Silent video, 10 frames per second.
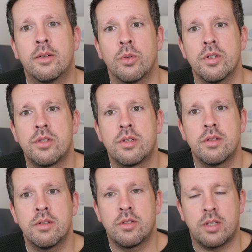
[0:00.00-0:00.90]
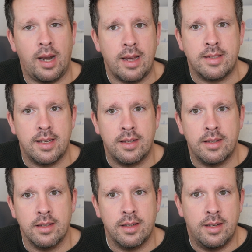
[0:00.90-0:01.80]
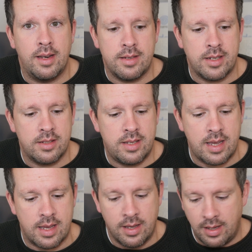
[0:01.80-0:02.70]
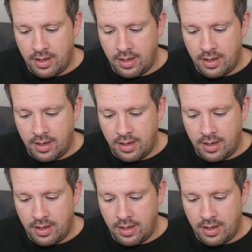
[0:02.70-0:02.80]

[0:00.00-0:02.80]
was selecting an SSD.